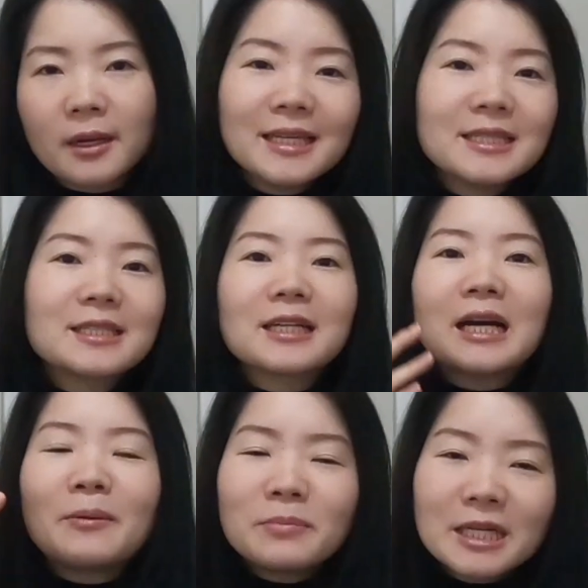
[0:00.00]
He is a
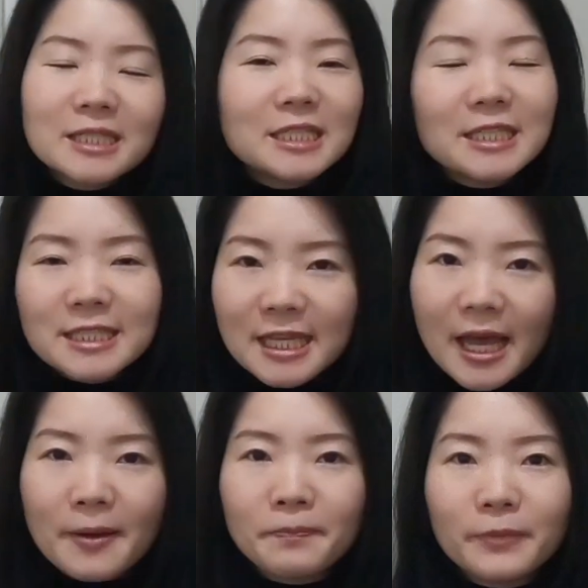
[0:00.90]
completely
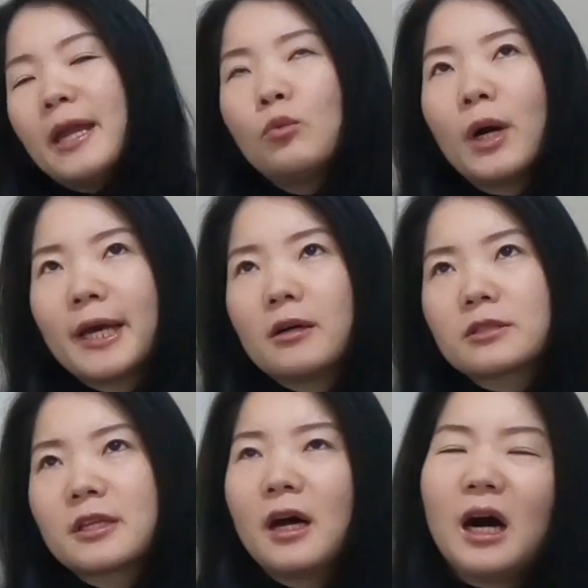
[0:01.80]
scam. And what else?